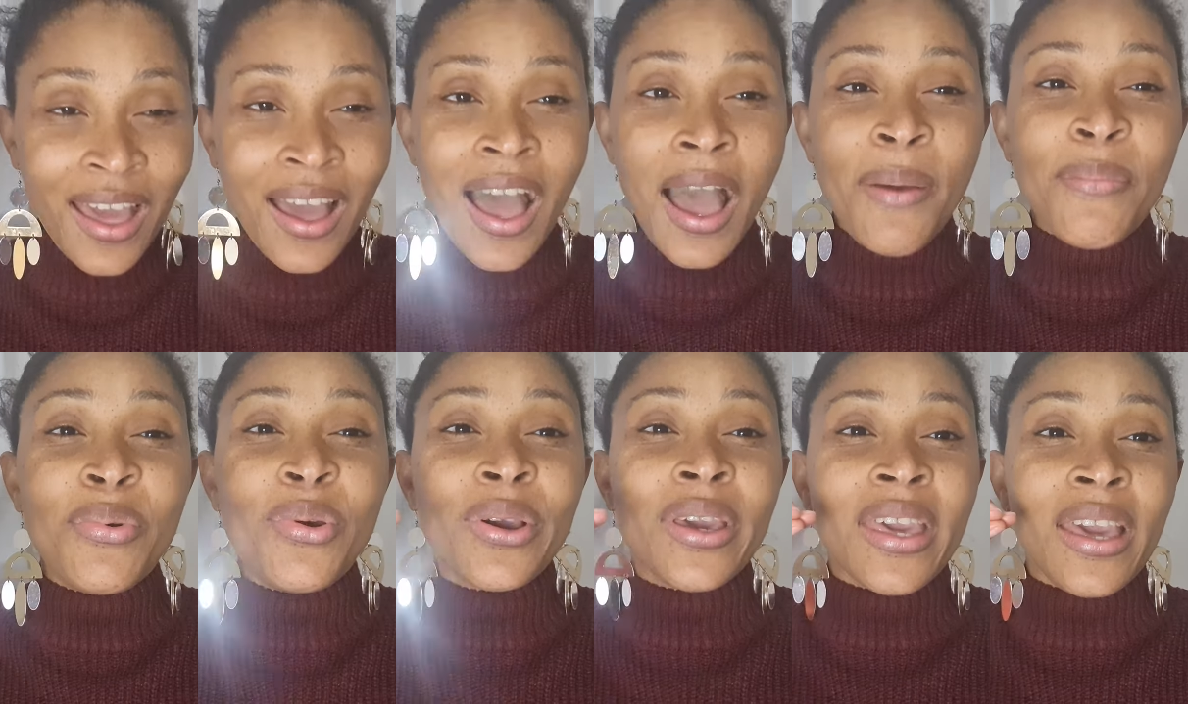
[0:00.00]
i
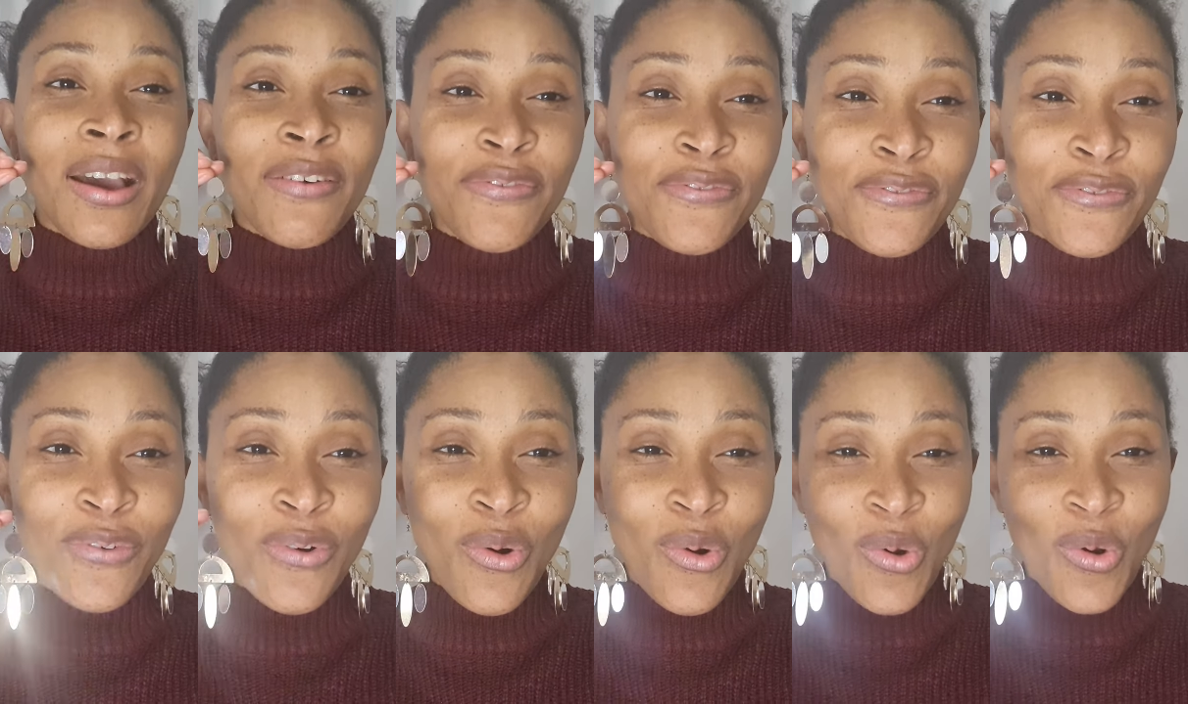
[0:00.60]
broke it at
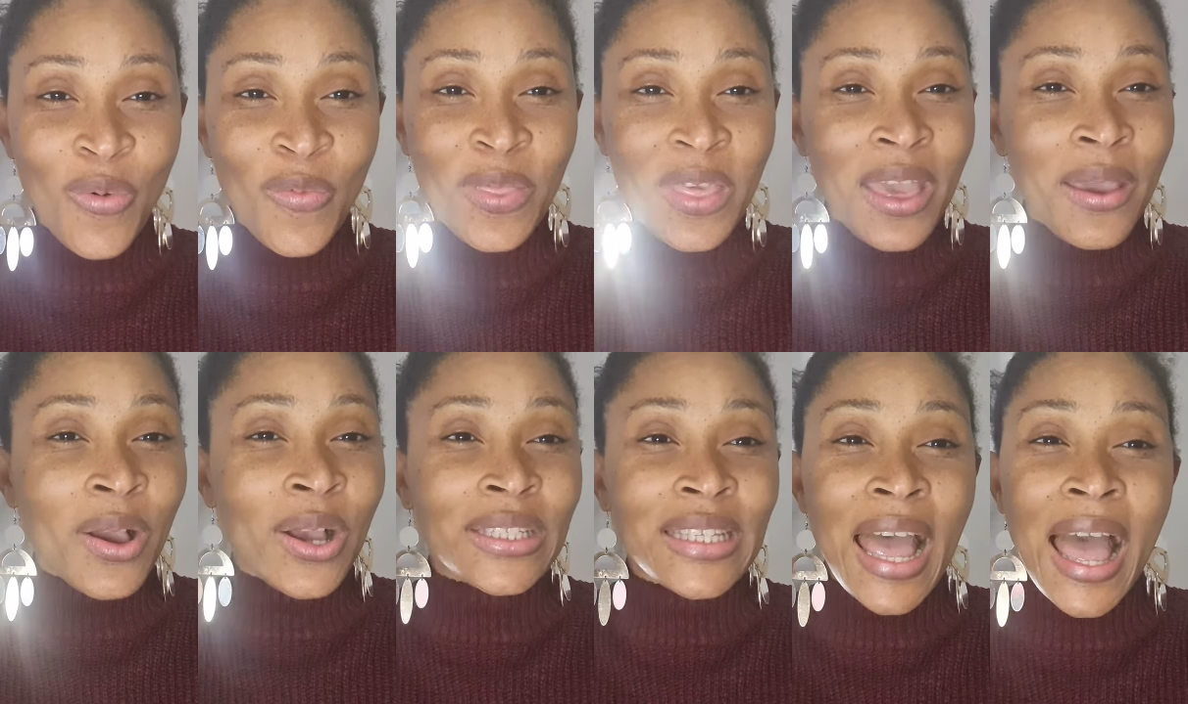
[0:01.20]
four
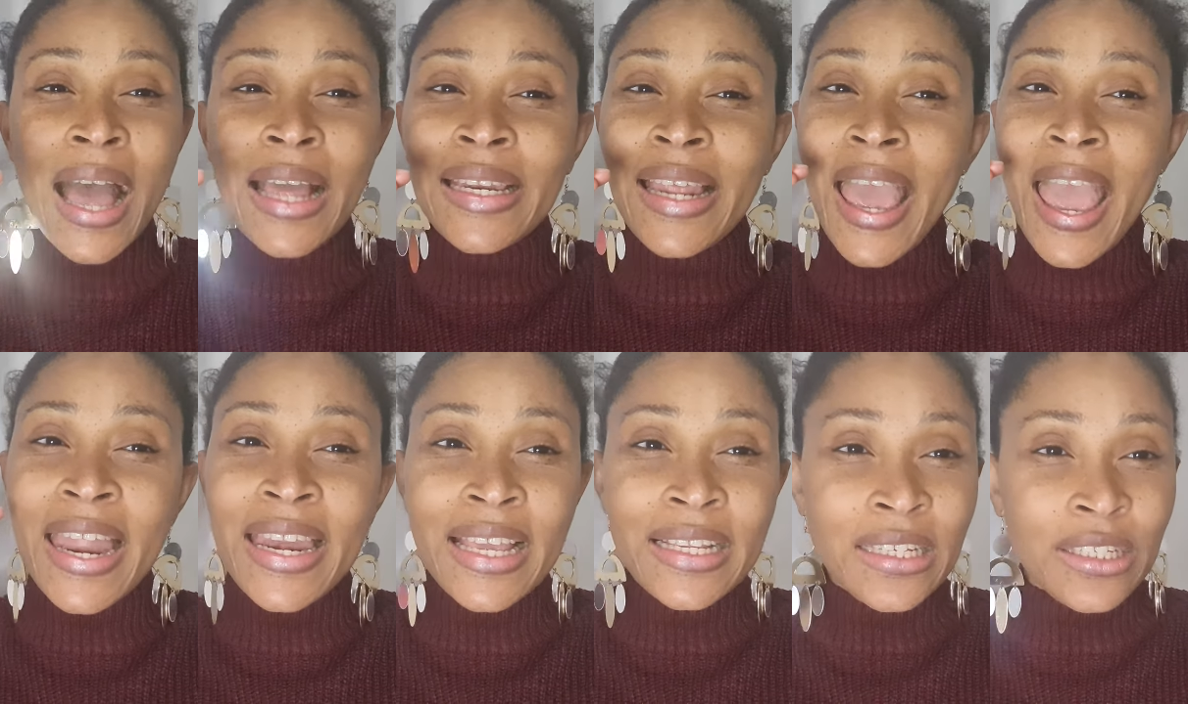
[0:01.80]
because i had
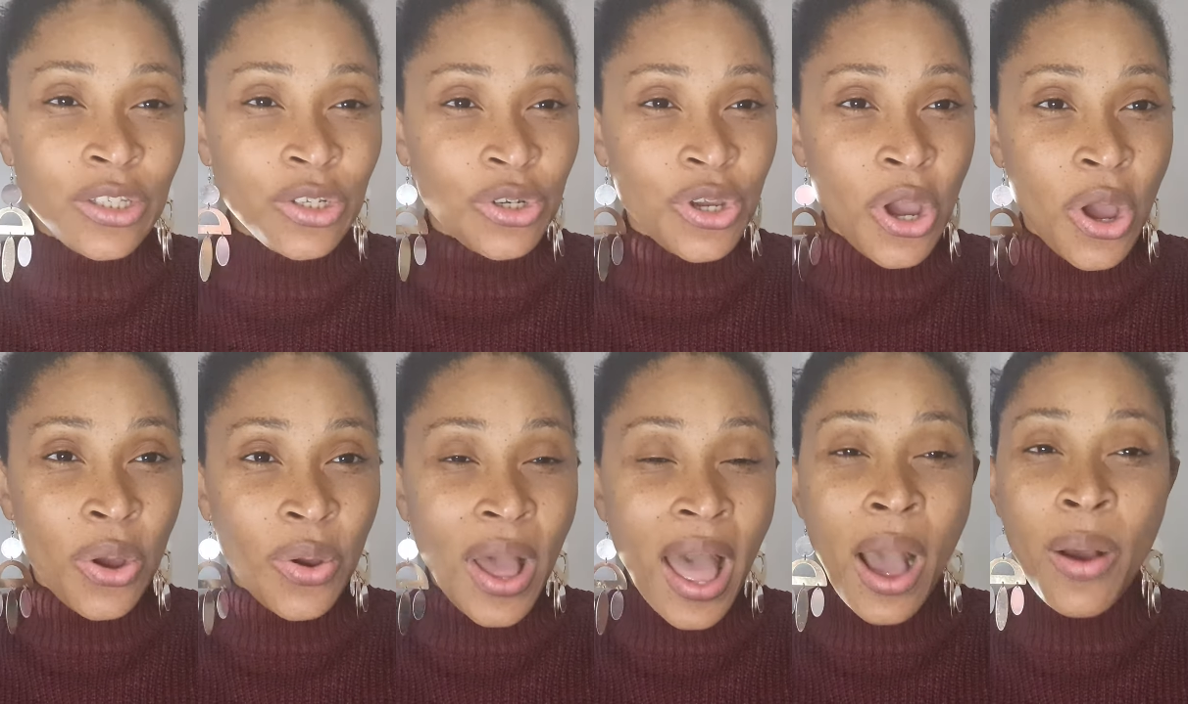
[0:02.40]
energy to
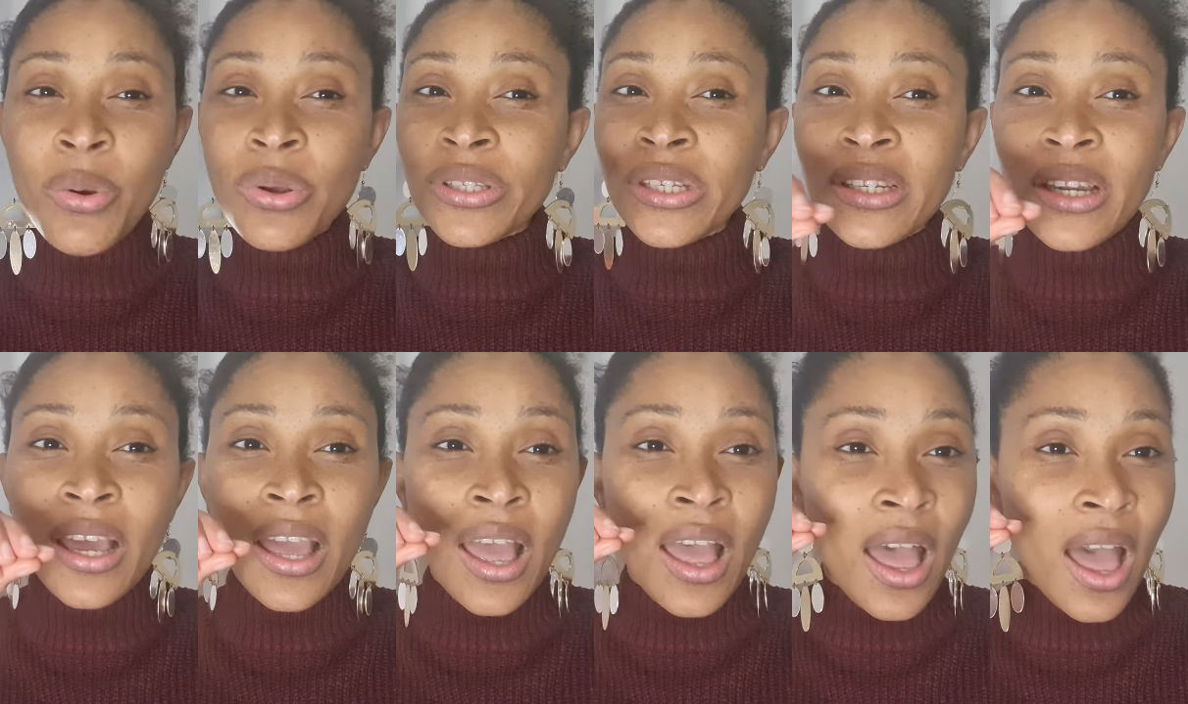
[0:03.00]
go i wasn't
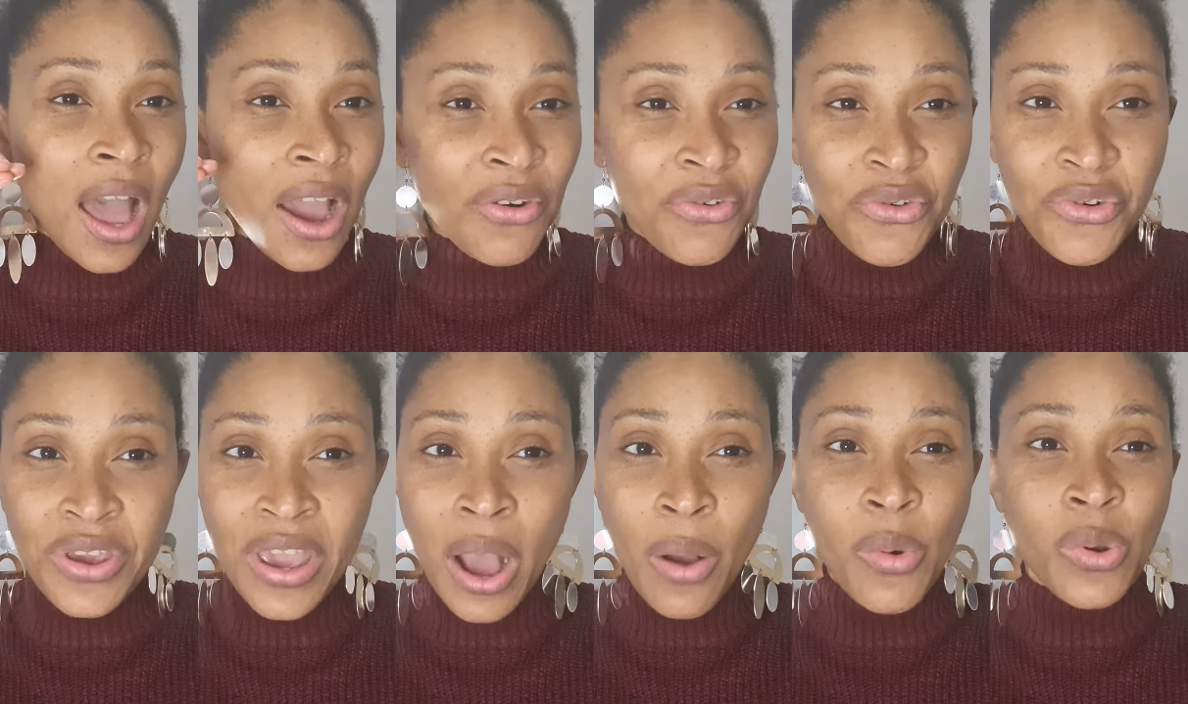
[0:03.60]

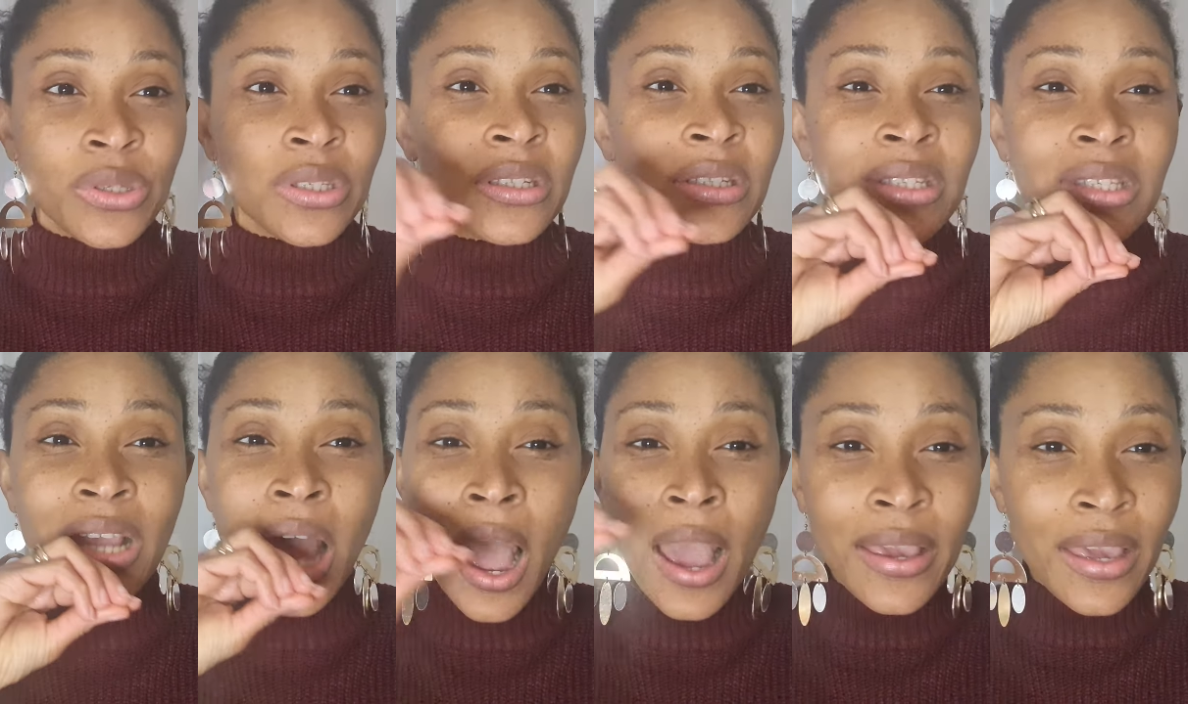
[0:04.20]
hungry i wasn't
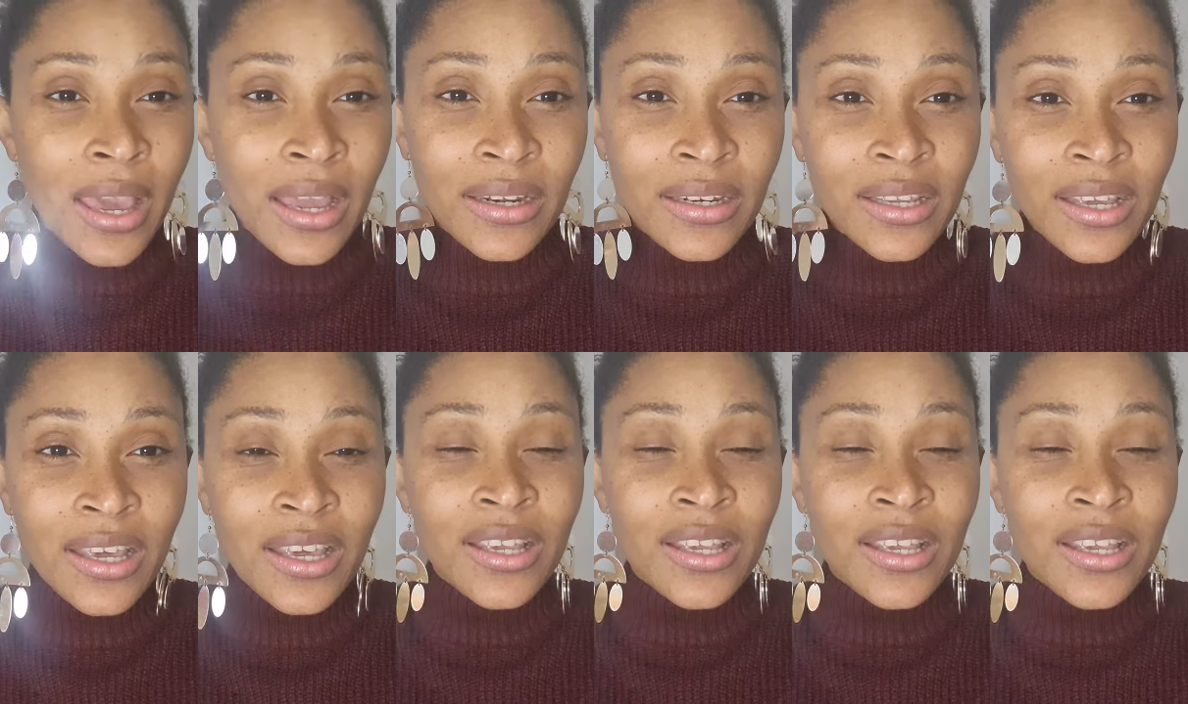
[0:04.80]
tired